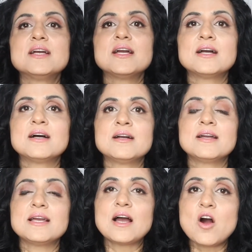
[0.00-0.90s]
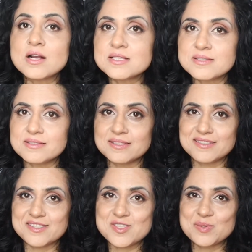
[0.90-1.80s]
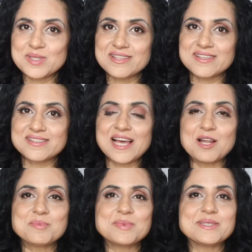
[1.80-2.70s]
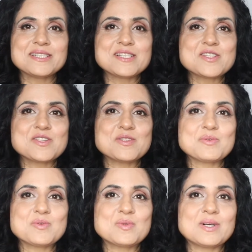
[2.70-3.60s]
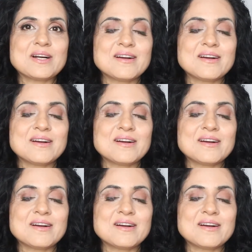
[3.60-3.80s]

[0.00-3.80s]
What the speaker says: antioxidant, so it is helping to